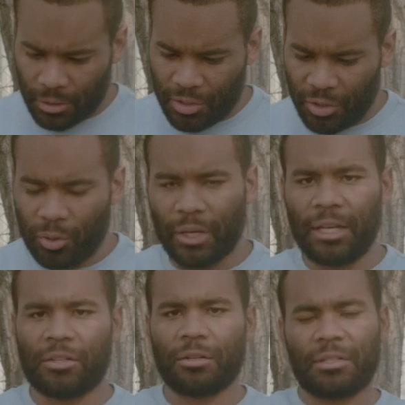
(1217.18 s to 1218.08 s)
Do you
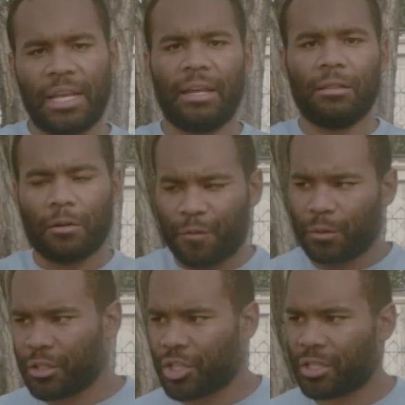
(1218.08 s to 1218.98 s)
entertain their
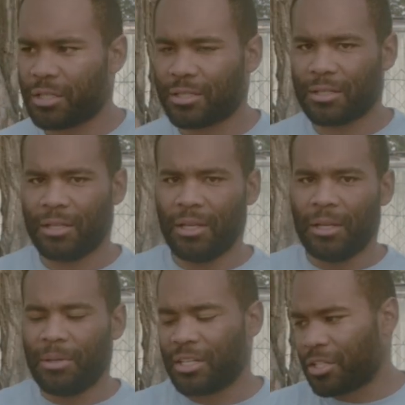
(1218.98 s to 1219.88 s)
foolishness?
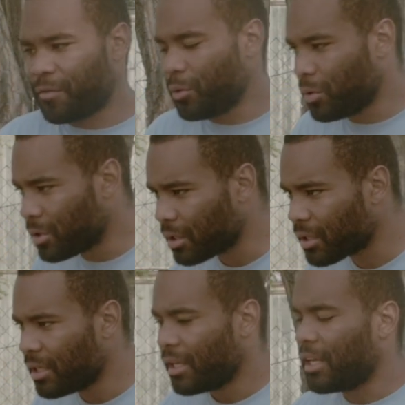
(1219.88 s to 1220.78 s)
Because if you
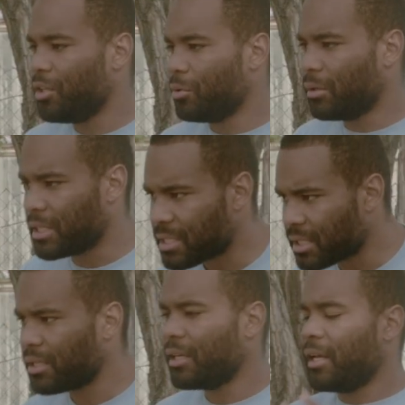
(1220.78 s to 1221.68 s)
look and you
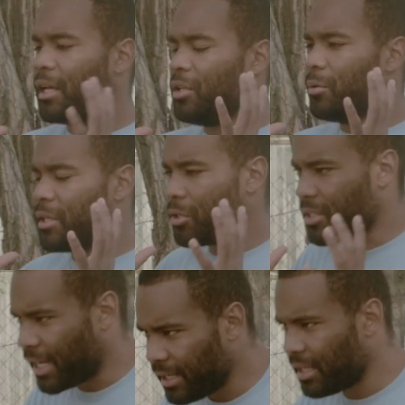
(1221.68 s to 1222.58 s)
listen and you
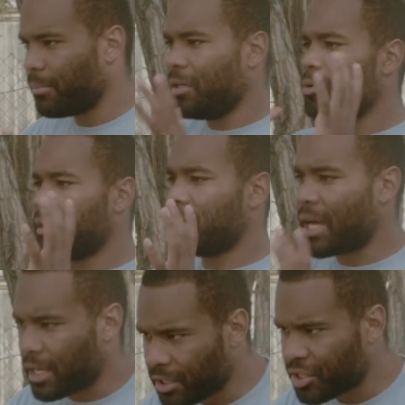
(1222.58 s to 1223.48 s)
entertain them and you
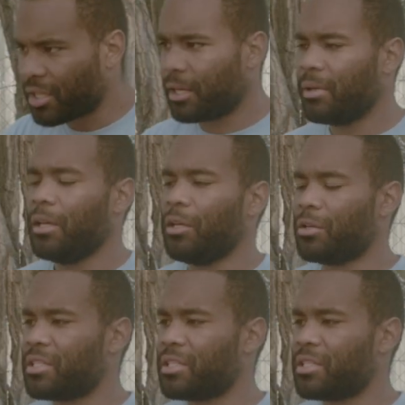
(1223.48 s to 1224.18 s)
acknowledge them, you're